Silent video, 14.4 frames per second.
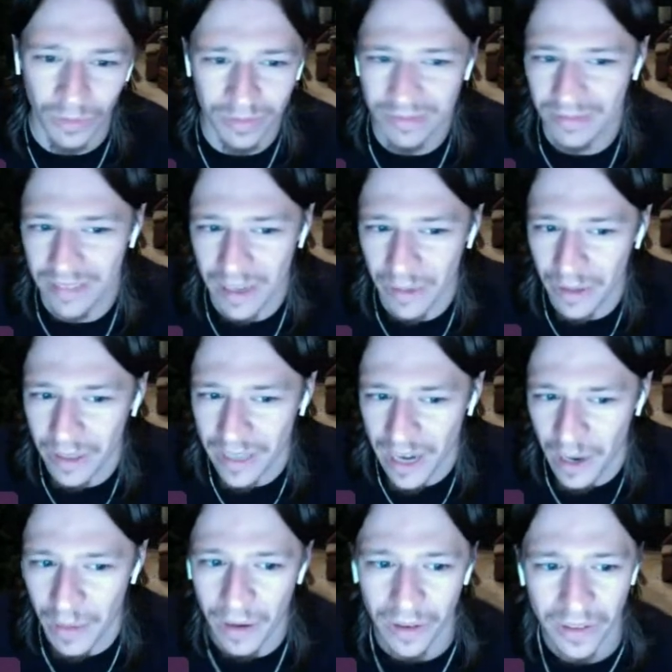they really care
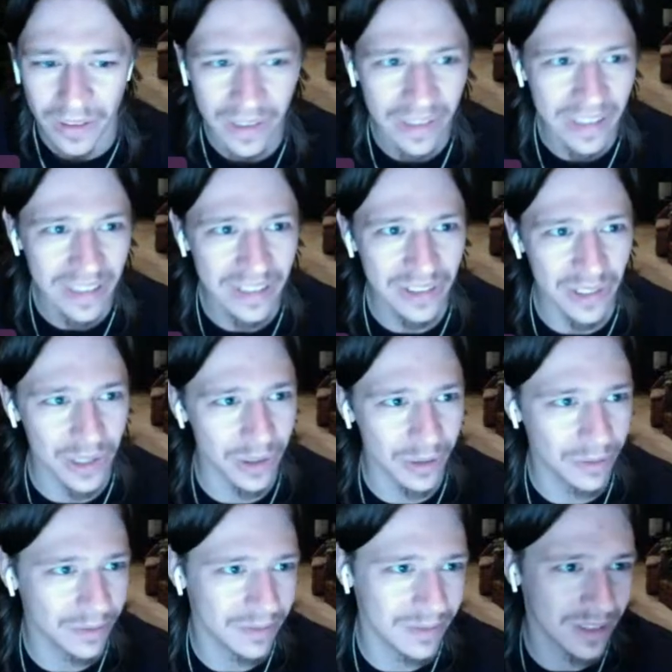about. So
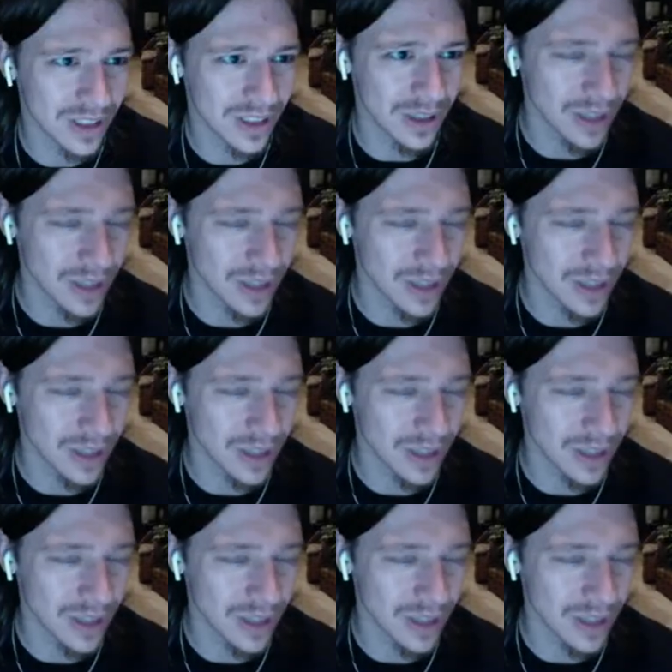it's no skin